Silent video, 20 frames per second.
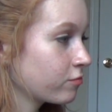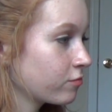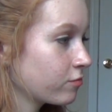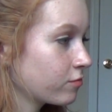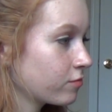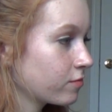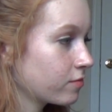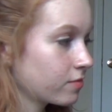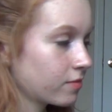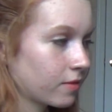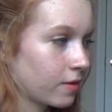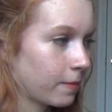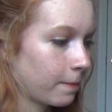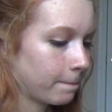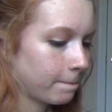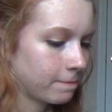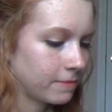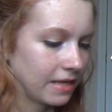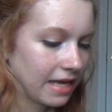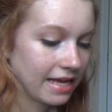Mango.
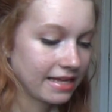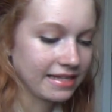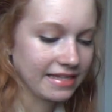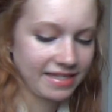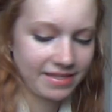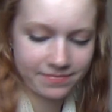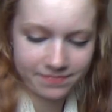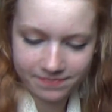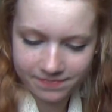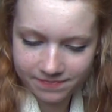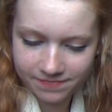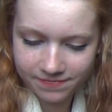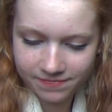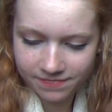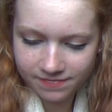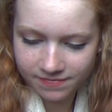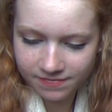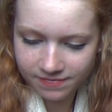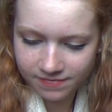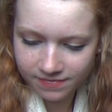Yes. Duh. Ah.
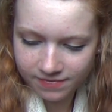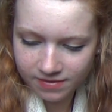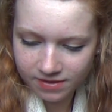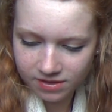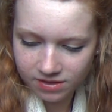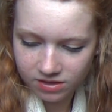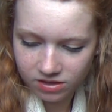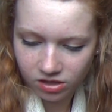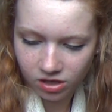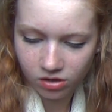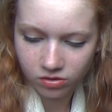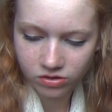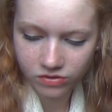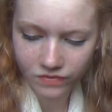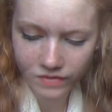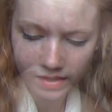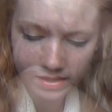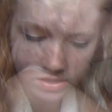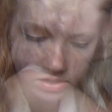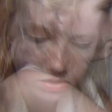So you've got